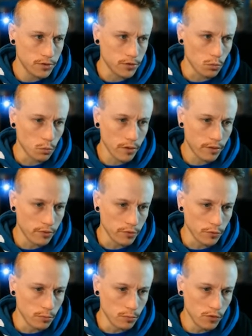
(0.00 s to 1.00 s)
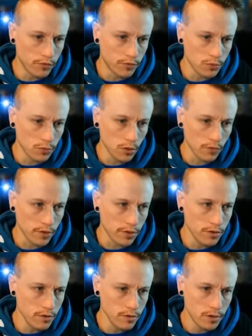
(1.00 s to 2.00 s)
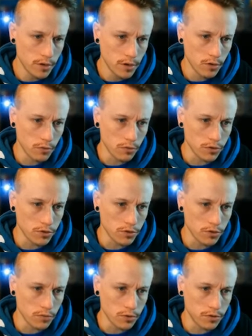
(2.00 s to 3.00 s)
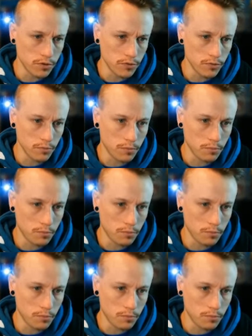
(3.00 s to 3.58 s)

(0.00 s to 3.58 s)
So with the remove tool over here, we're just going to